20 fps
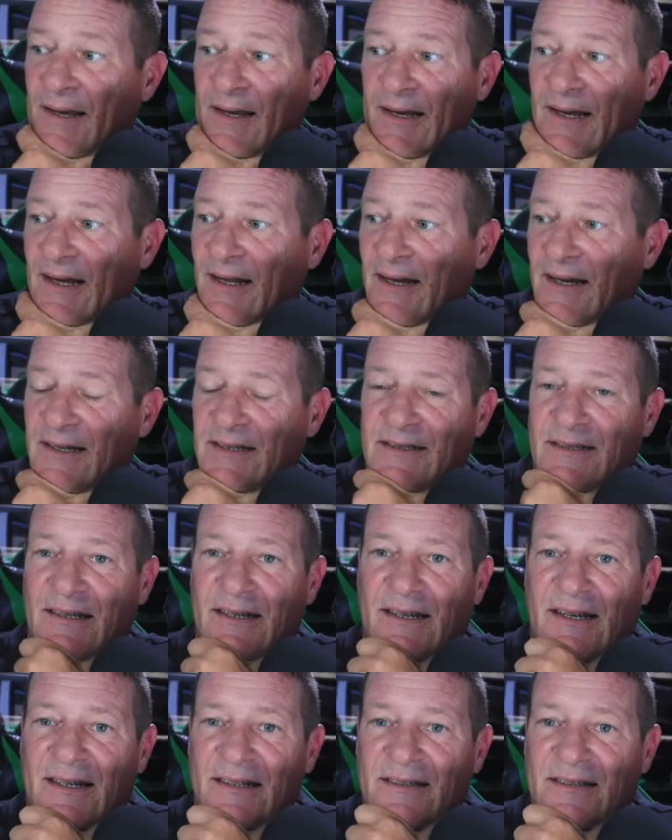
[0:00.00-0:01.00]
Yeah, like I
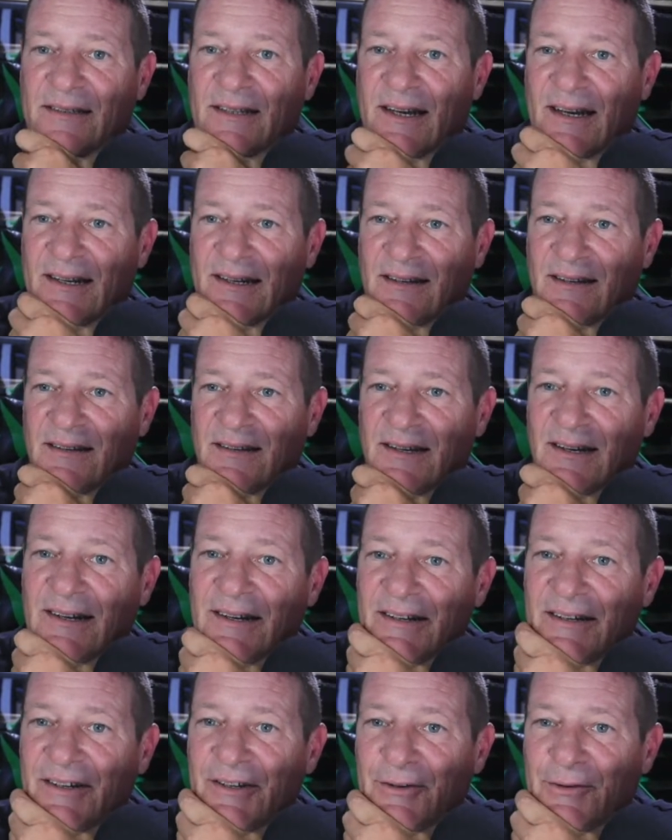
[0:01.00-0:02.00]
said, guys, not a lot
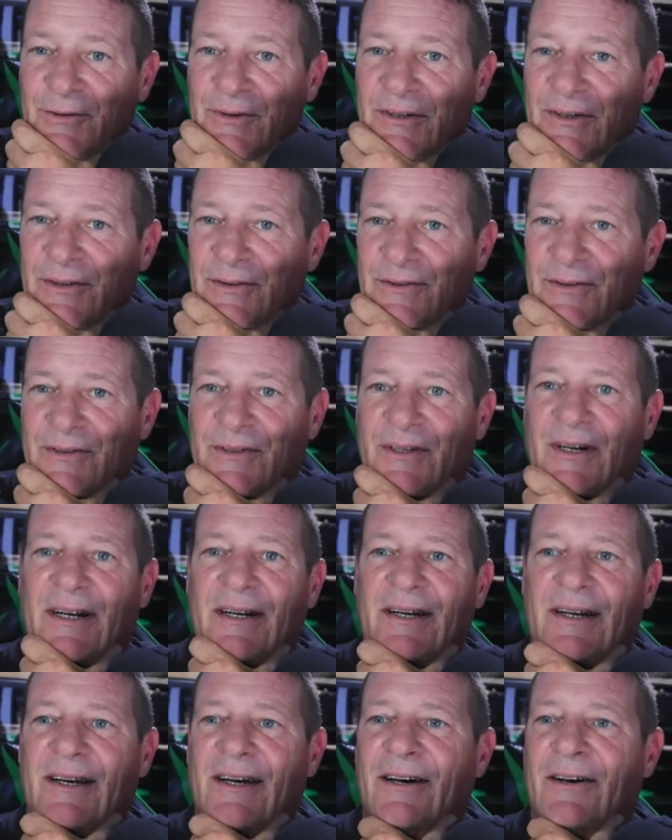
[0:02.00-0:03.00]
of new news right
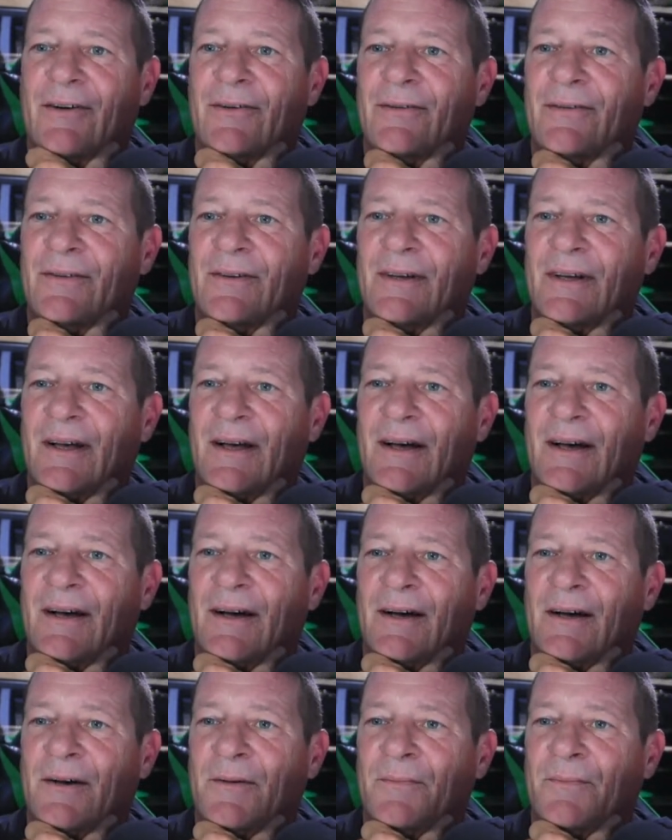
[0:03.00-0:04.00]
now.
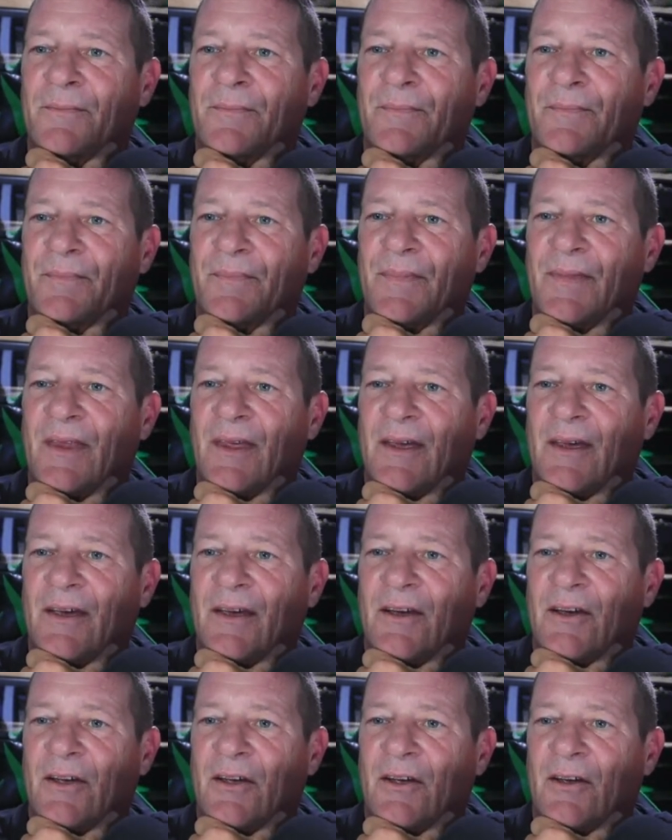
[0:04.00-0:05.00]
Um,
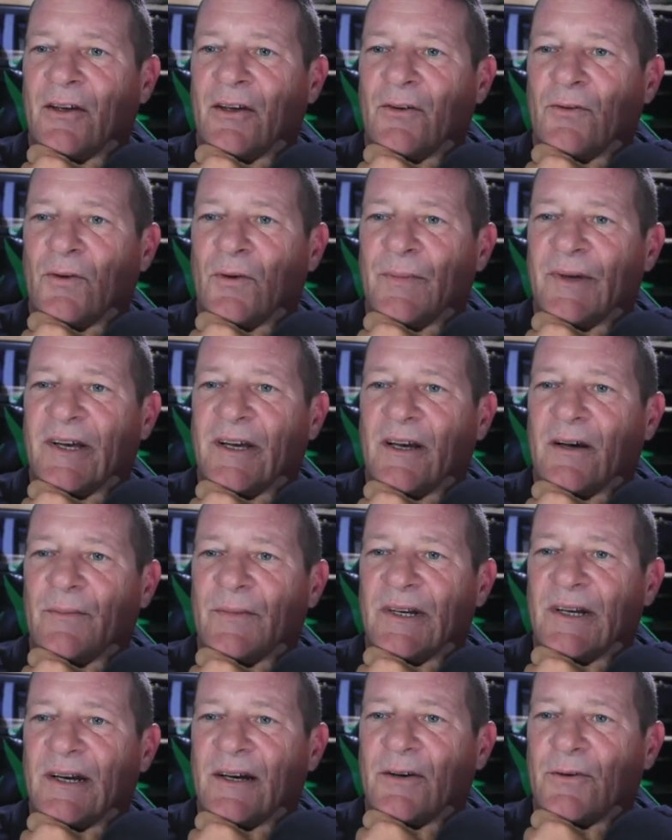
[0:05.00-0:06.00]
we'll be
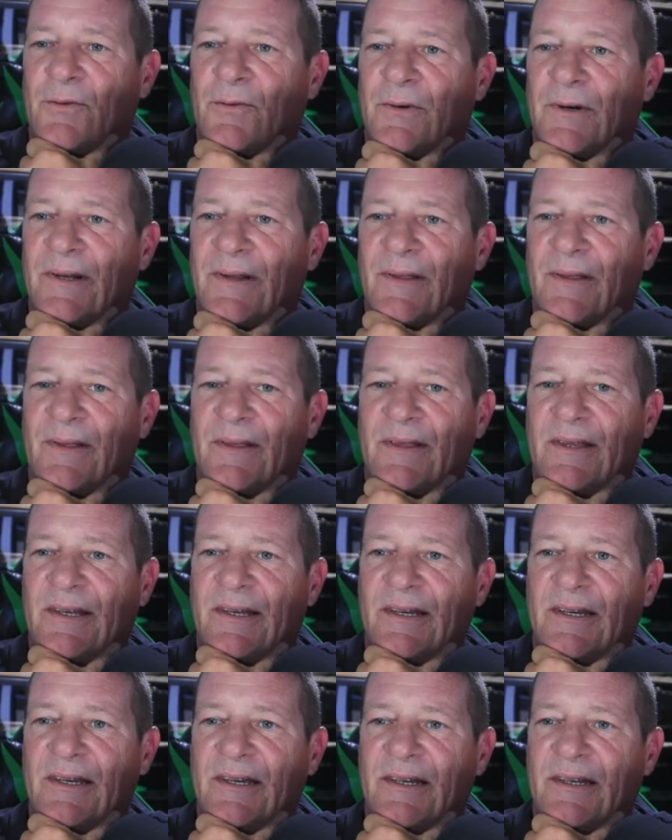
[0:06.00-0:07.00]
coming out with
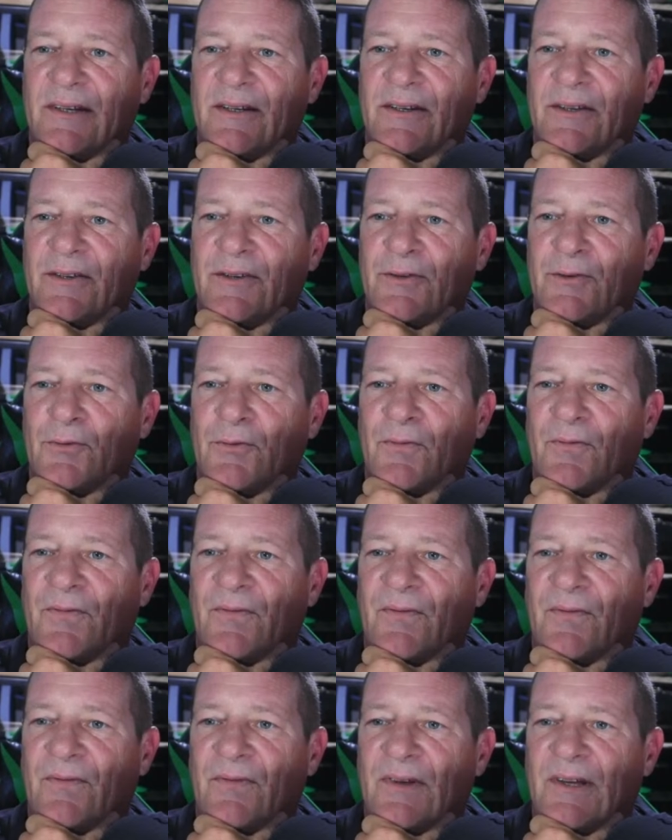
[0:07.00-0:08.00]
the new
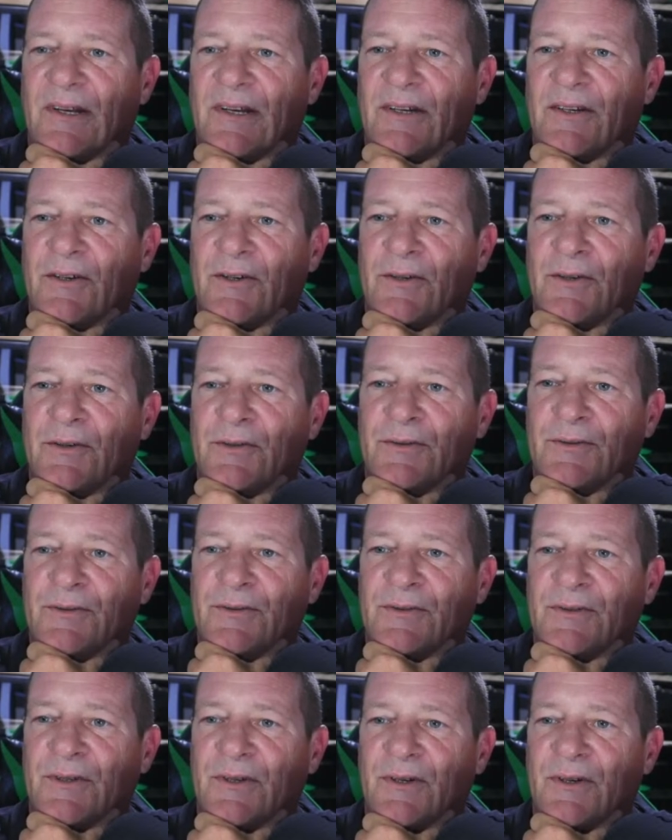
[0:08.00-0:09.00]

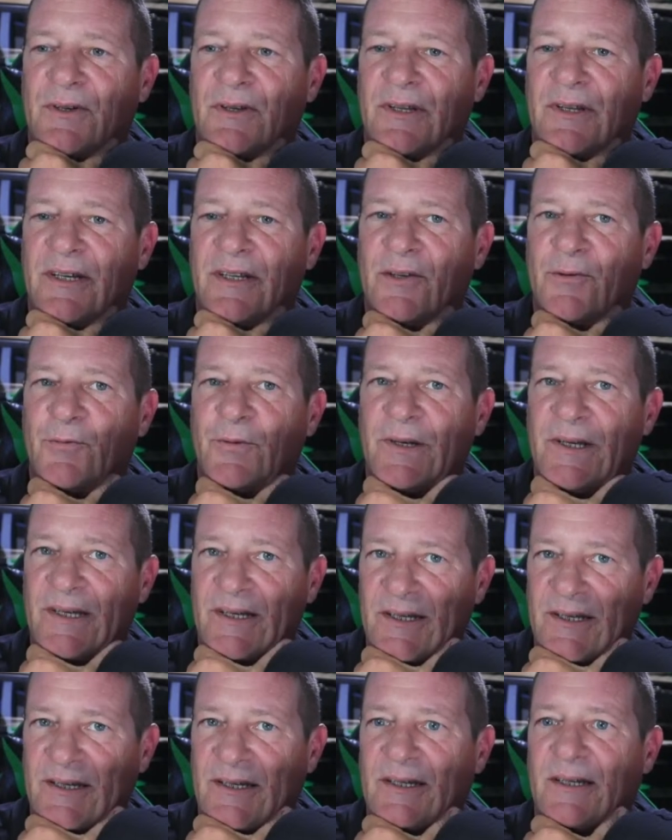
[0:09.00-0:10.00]
videos early in the
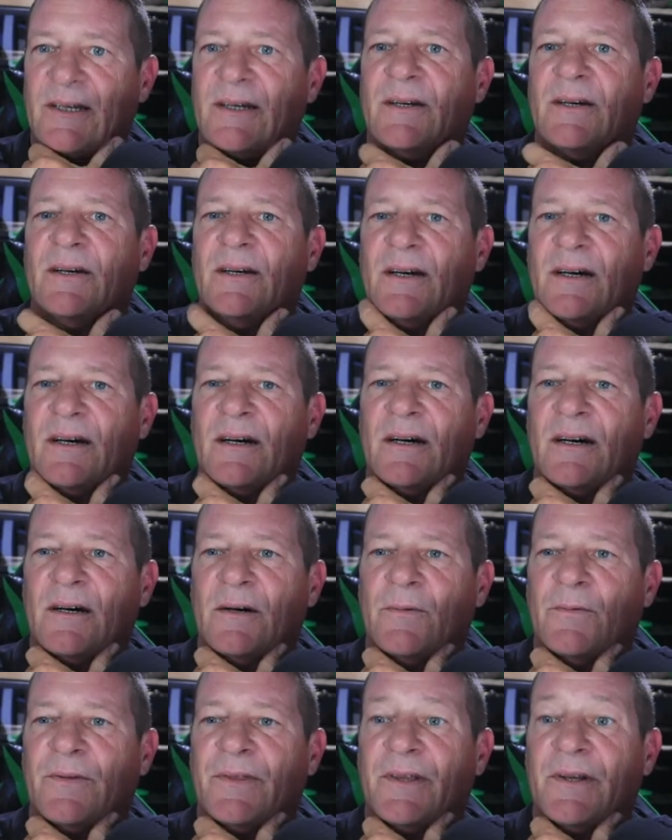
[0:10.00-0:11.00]
week
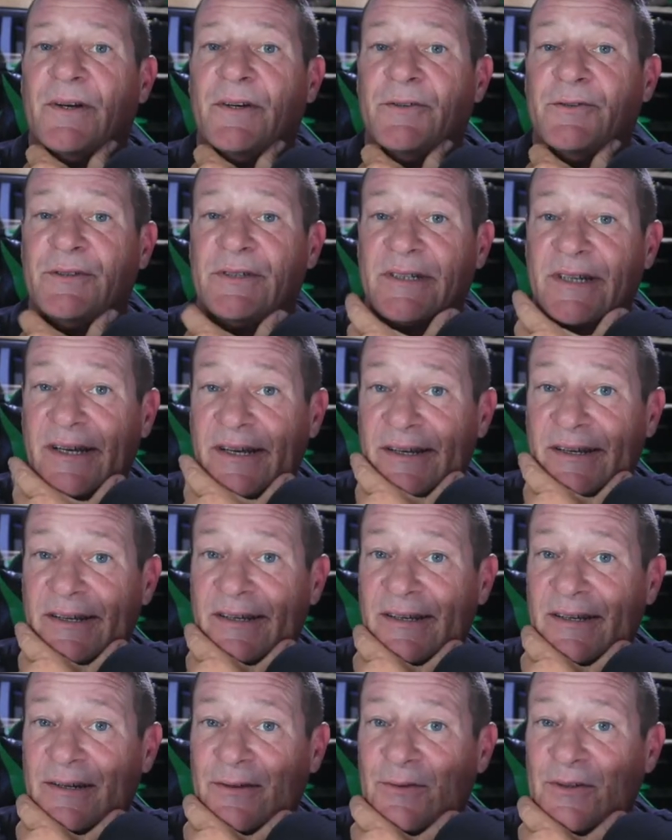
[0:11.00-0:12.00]
um, with the new snake,
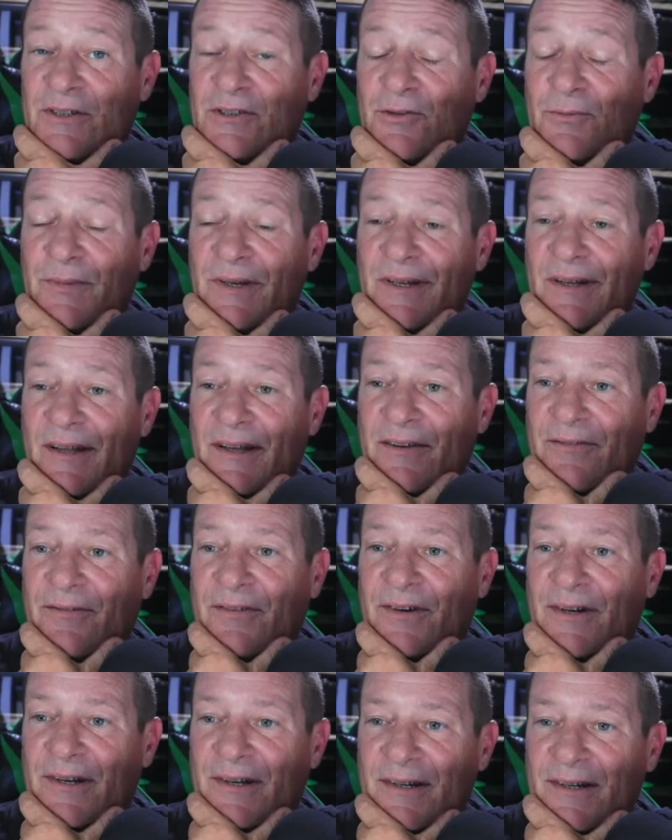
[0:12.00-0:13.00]
which will be a lot of
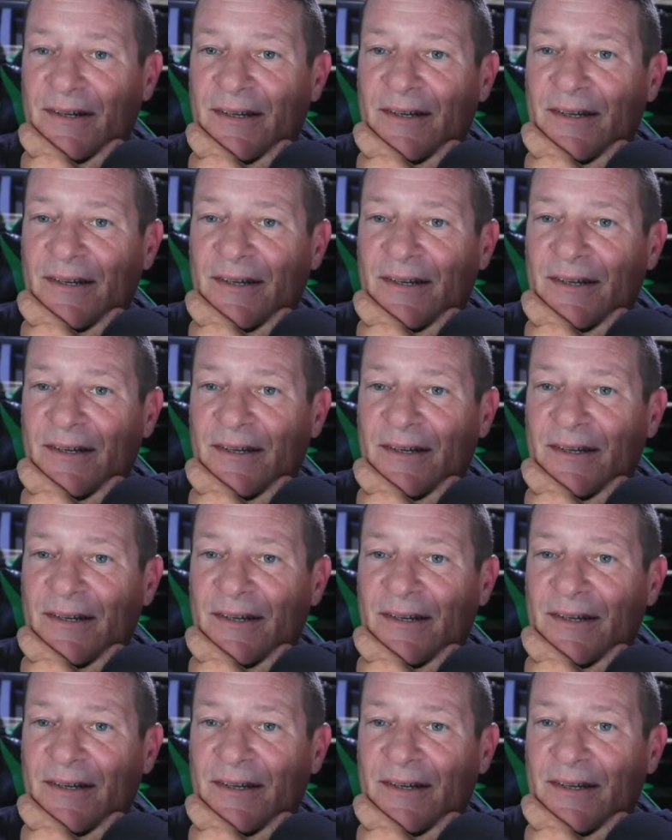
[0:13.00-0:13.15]
fun.